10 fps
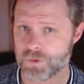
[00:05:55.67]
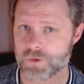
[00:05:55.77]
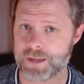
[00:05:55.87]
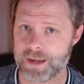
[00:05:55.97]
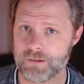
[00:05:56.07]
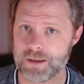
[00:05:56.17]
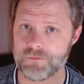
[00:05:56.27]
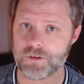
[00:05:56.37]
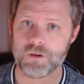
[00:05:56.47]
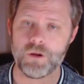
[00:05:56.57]
or
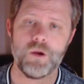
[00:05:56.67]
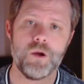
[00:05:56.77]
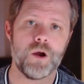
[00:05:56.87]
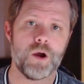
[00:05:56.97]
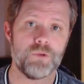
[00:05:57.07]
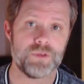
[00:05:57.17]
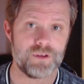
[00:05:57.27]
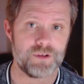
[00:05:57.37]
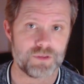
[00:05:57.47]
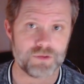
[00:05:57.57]
caregiver, or with
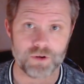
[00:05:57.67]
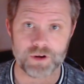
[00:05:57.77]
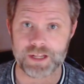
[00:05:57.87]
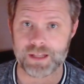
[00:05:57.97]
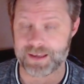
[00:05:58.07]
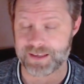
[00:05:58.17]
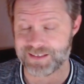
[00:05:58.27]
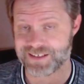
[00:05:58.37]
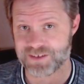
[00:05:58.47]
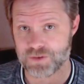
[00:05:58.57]
an authority like in
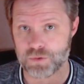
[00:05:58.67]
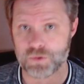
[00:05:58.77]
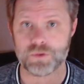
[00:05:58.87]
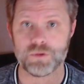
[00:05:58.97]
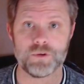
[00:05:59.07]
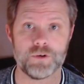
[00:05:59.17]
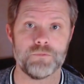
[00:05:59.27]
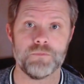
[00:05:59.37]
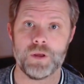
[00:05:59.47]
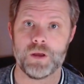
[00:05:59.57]
school or
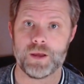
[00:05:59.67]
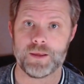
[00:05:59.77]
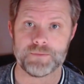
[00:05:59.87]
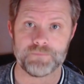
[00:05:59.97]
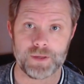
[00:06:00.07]
uh,